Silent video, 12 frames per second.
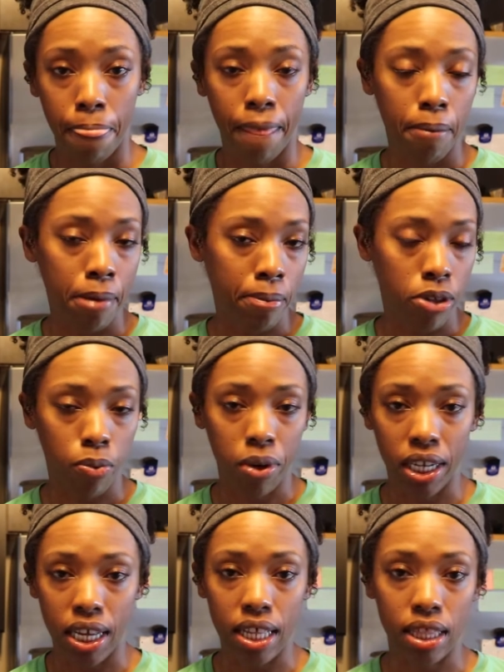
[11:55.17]
and maybe you want
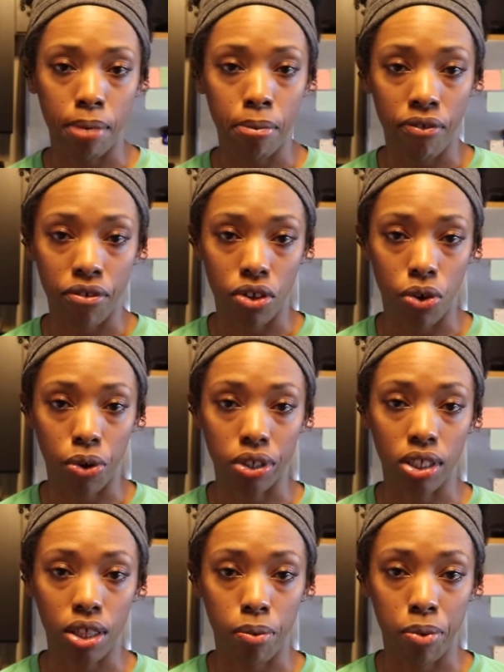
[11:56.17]
to eat them over the course
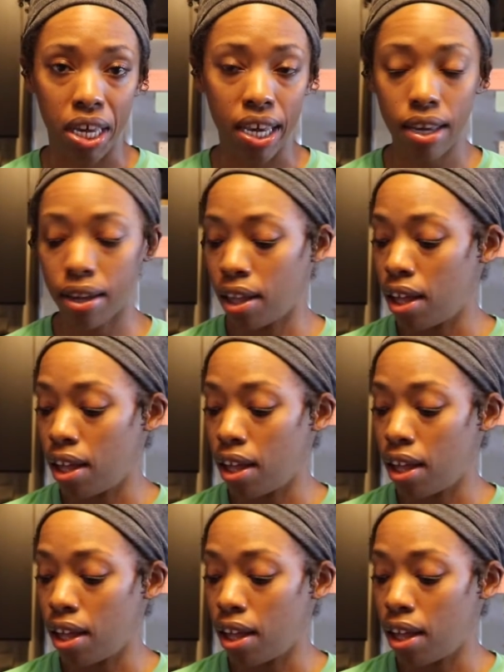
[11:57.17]
of the week.